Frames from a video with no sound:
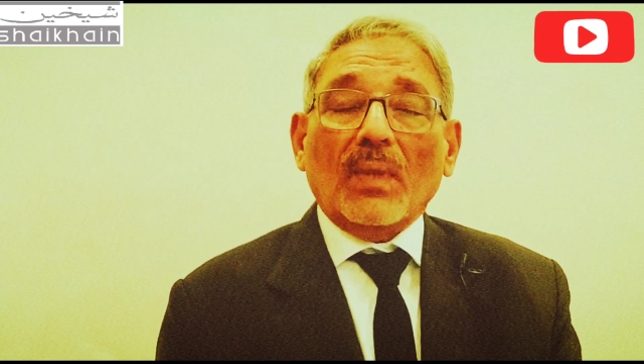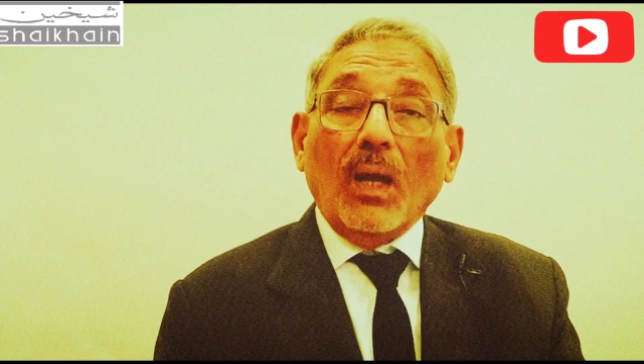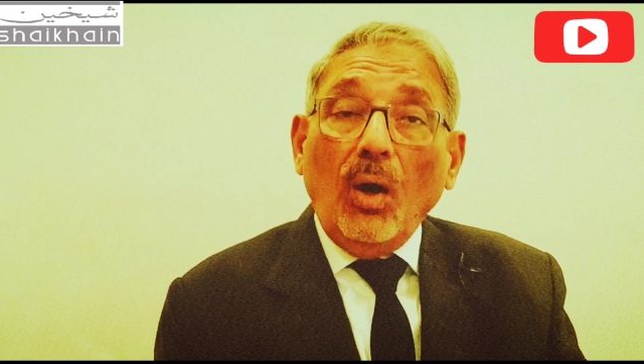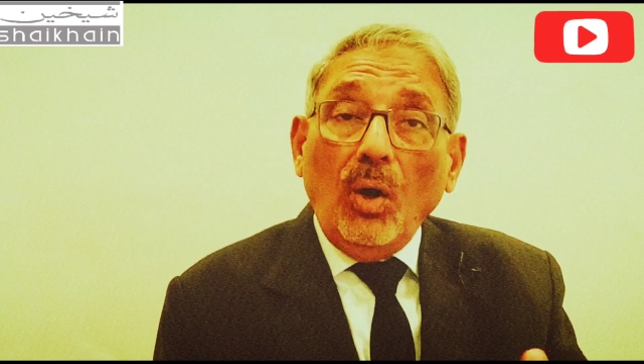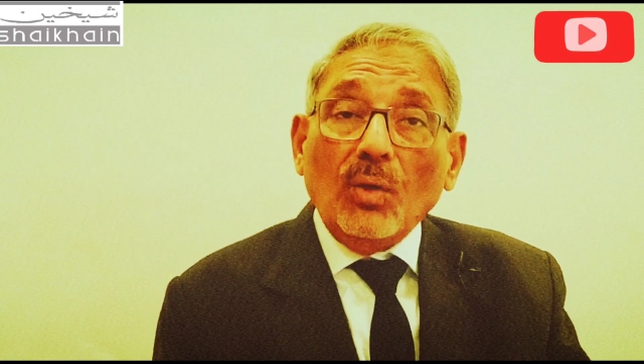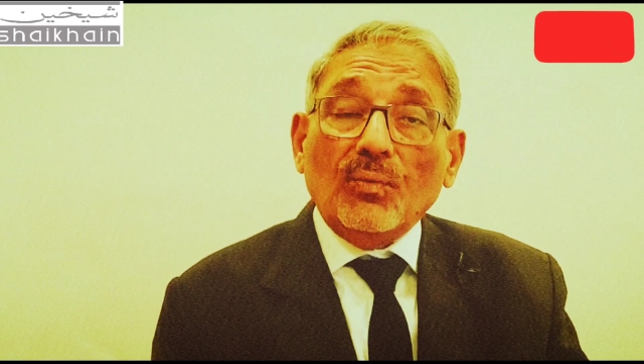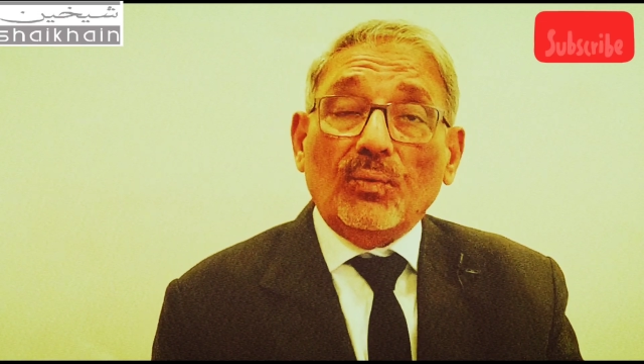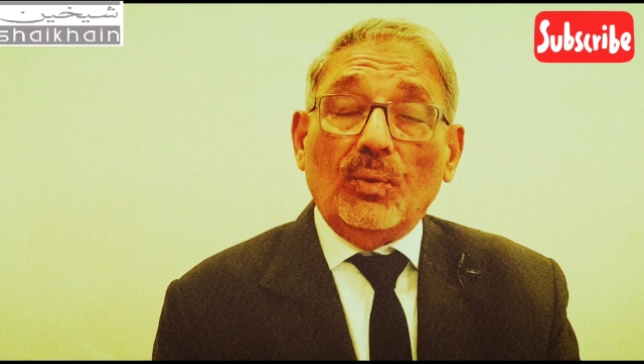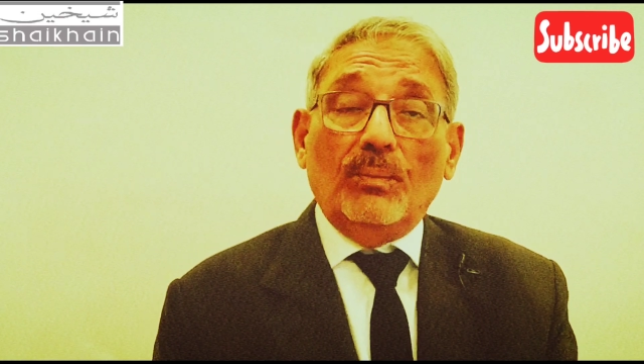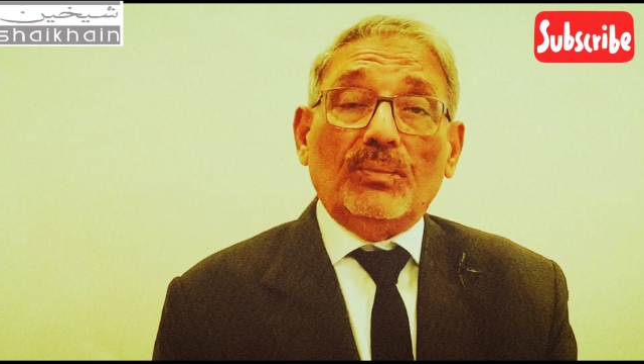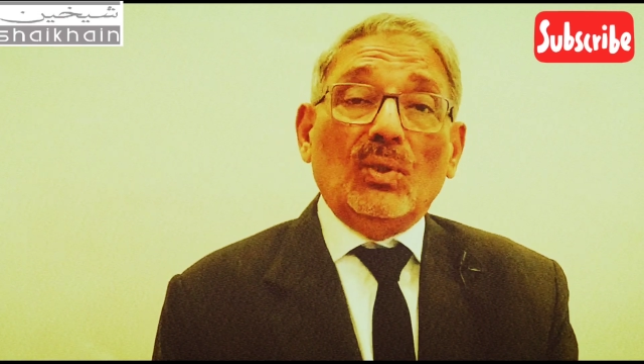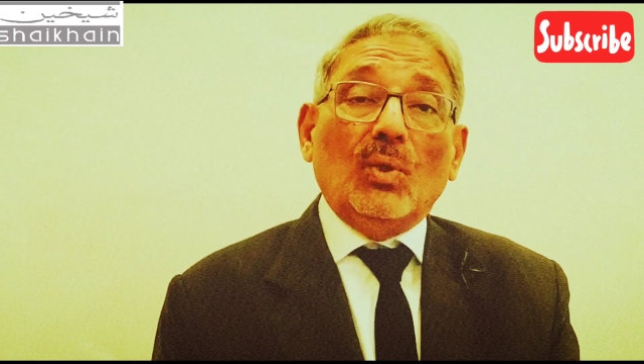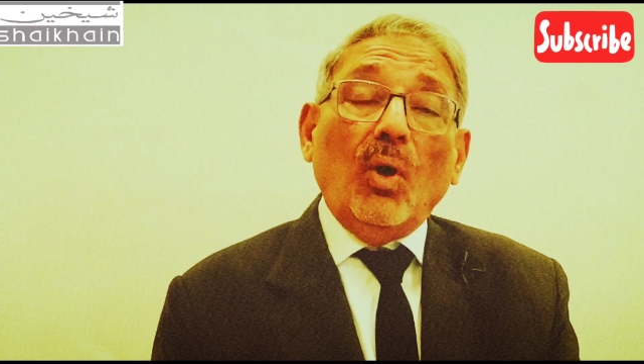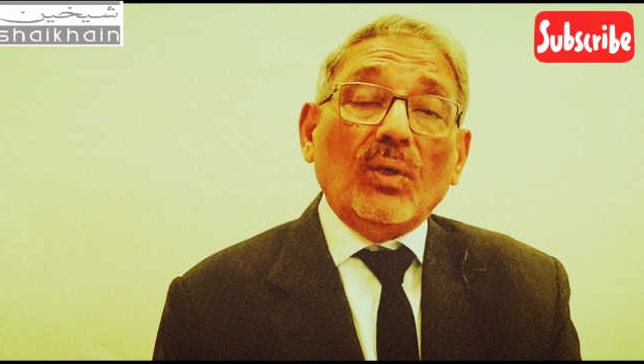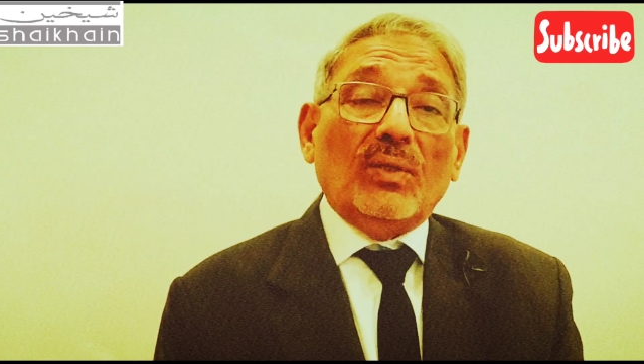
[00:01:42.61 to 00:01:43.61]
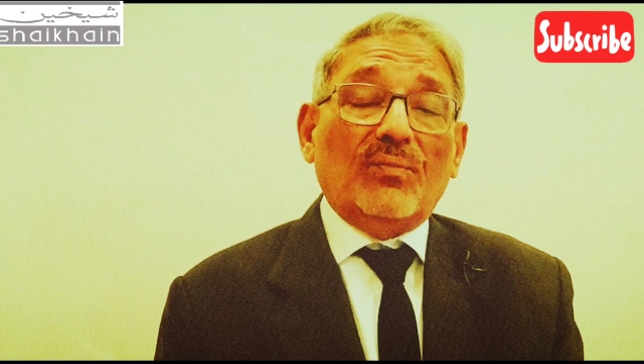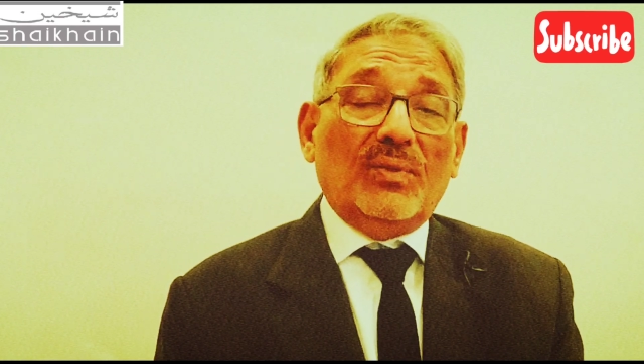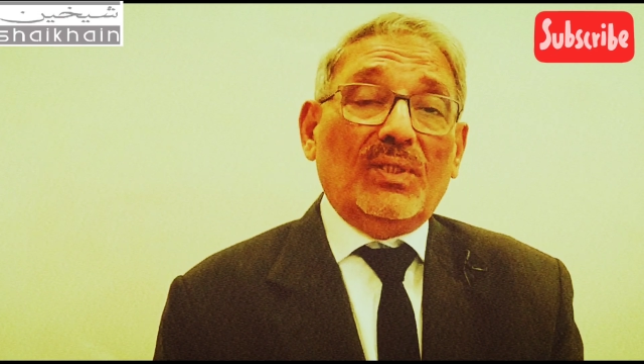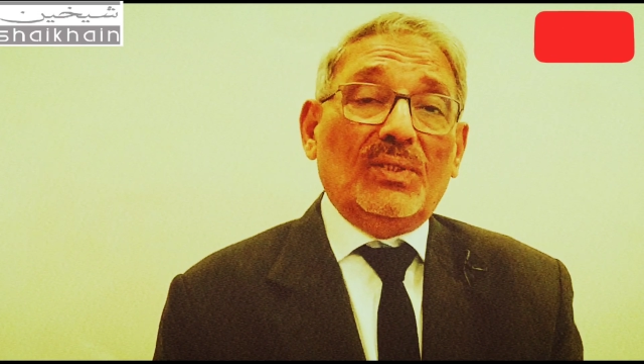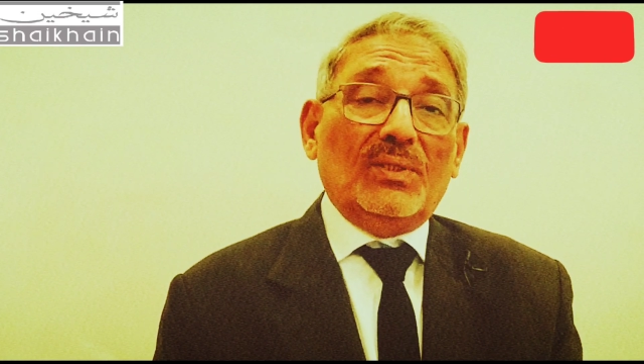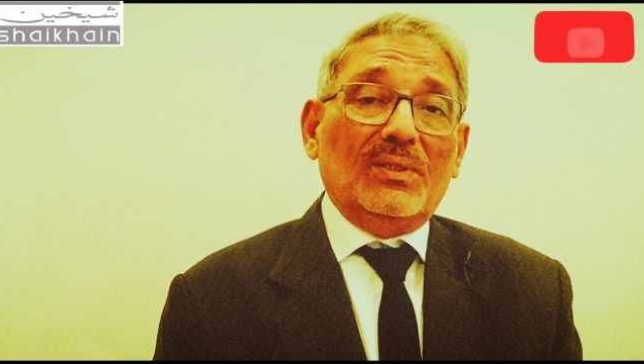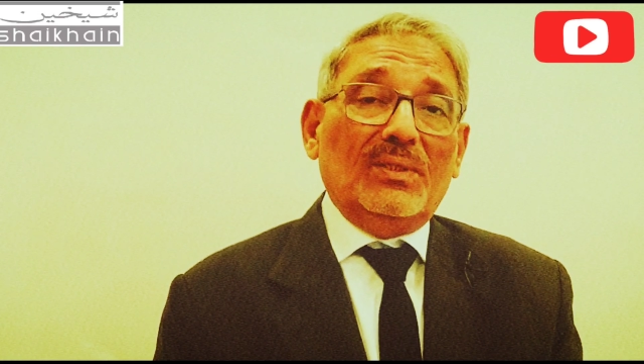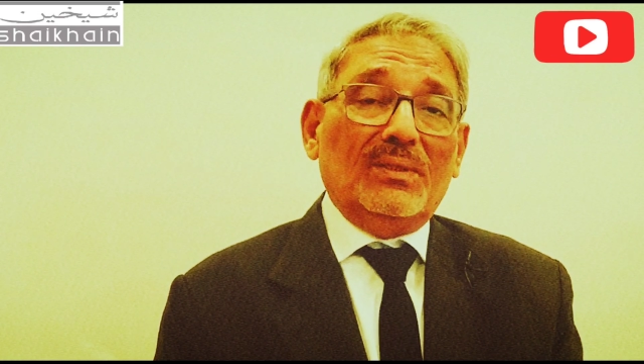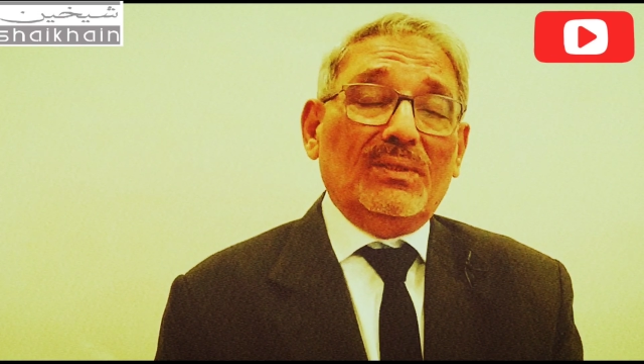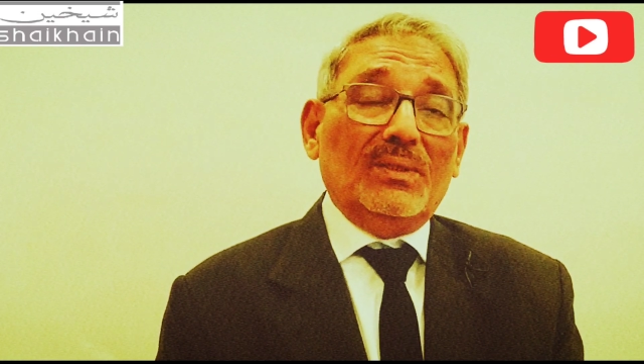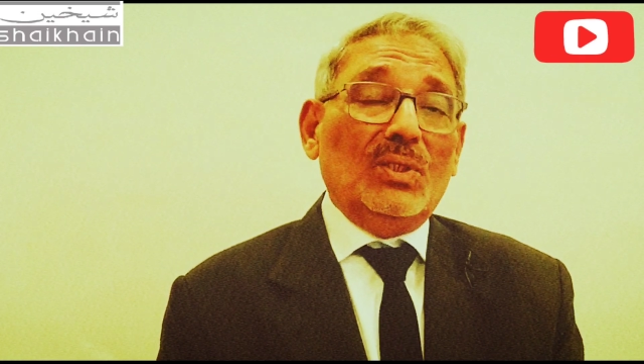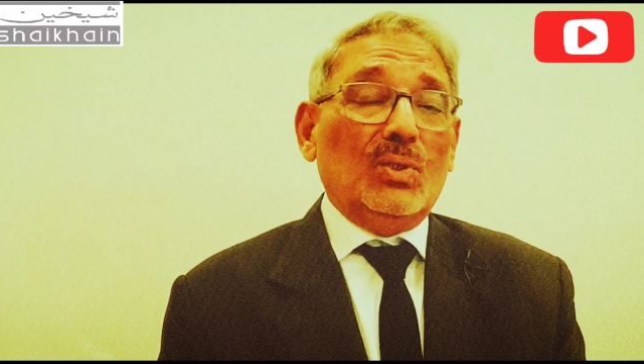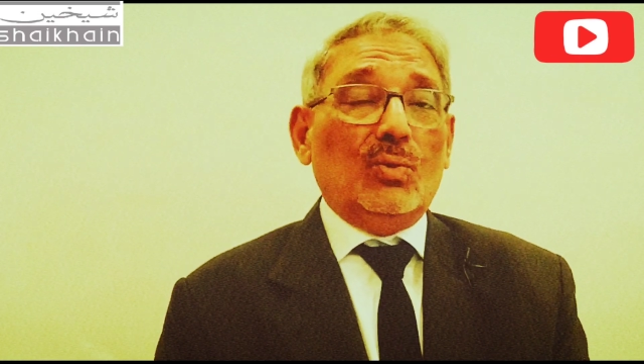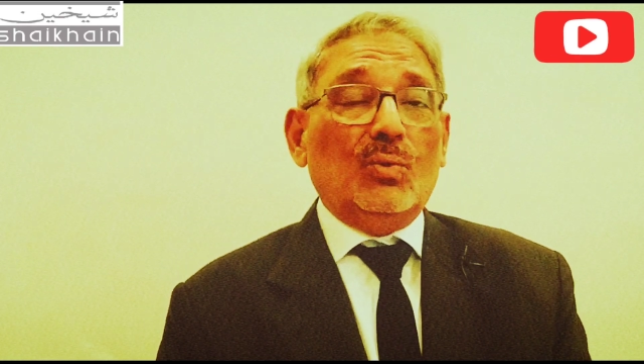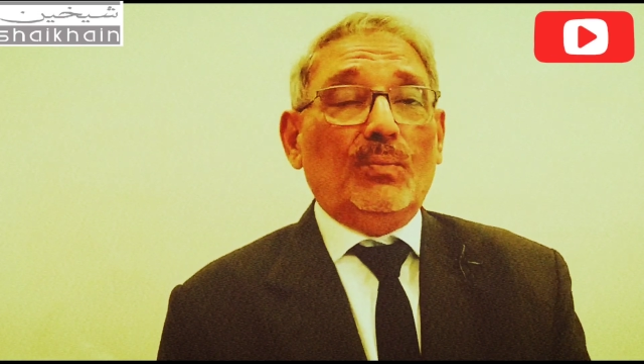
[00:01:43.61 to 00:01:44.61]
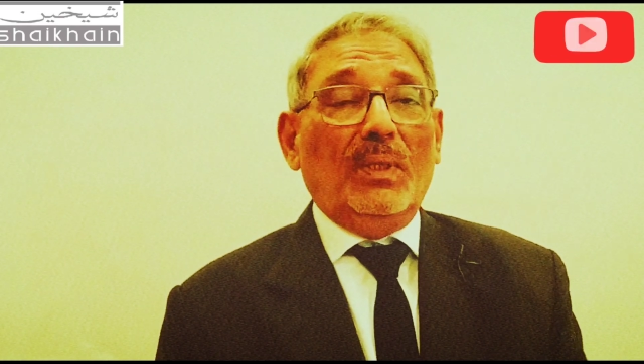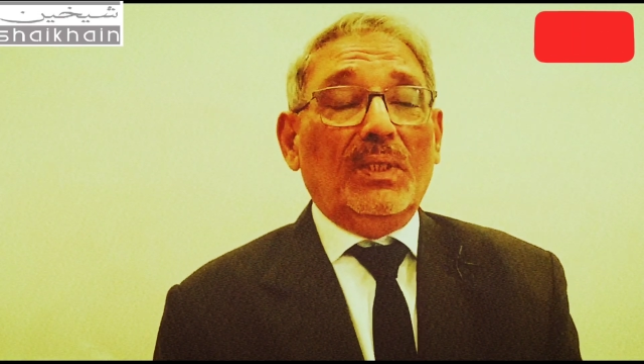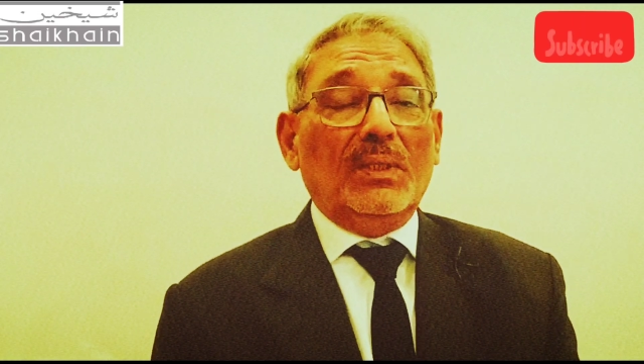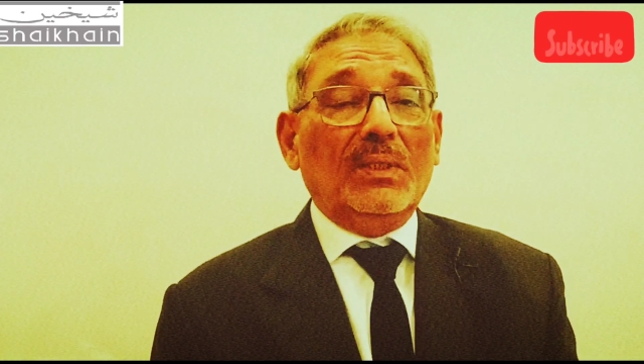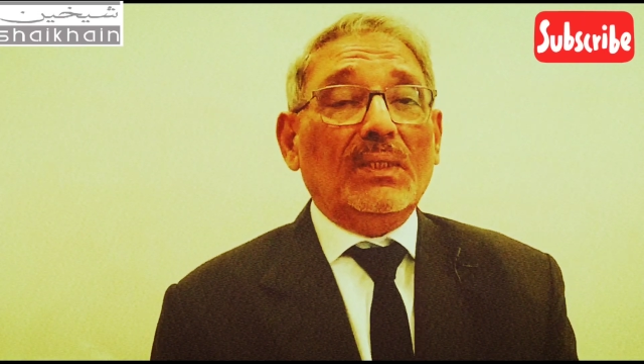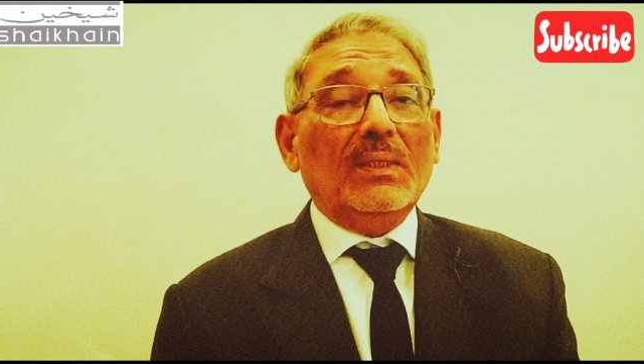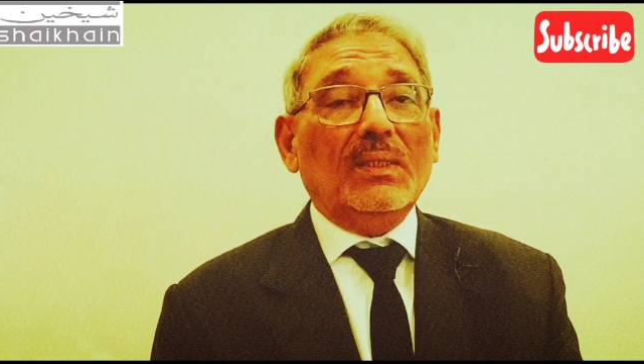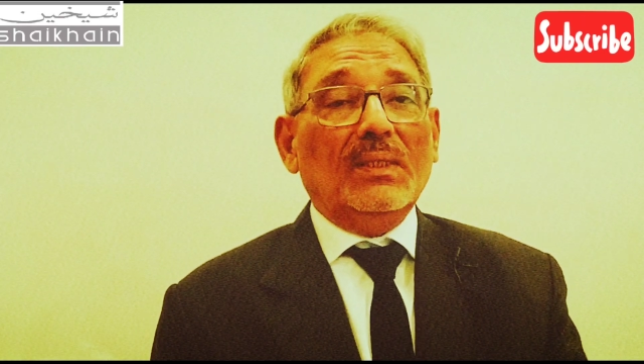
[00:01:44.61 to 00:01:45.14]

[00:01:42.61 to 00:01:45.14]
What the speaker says: or from the notification issued by the